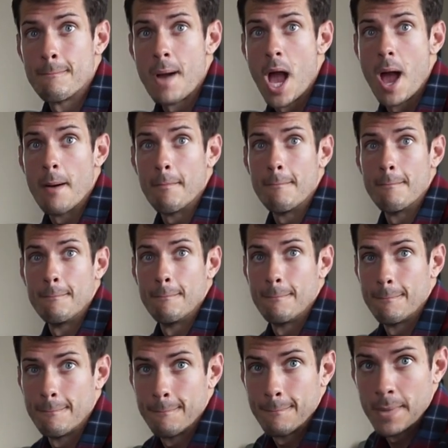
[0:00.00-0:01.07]

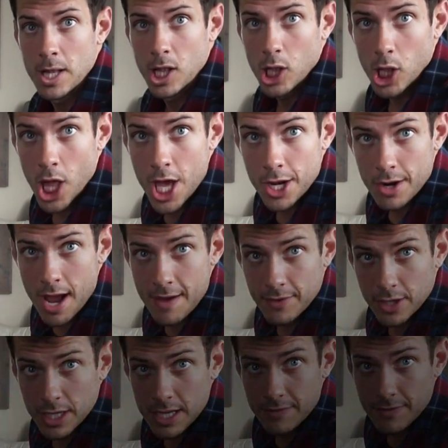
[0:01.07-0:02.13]
Bam. Later. Have a good